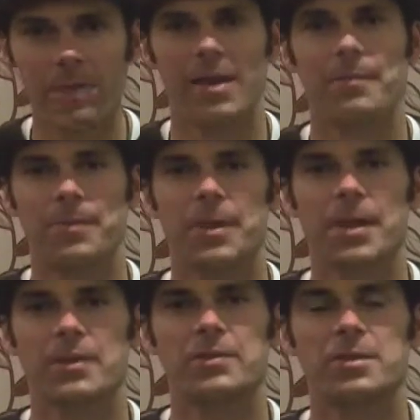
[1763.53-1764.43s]
them
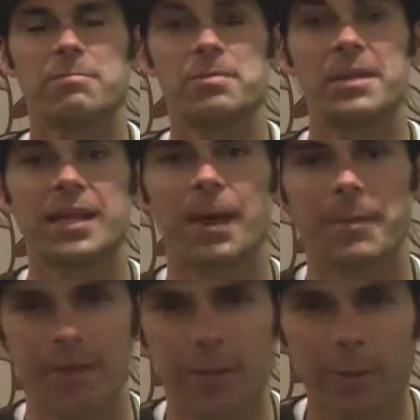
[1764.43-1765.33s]
to
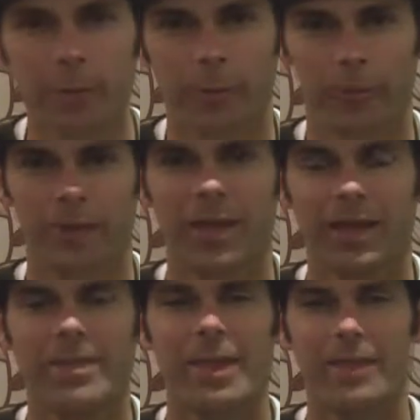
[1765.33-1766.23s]
become the heroes
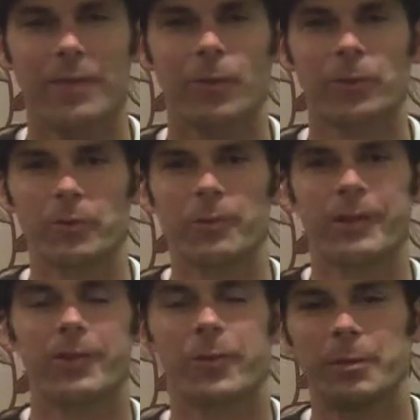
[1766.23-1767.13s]
that they're
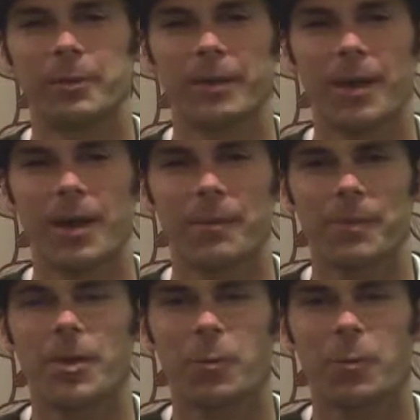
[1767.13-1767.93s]
ultimately going to become.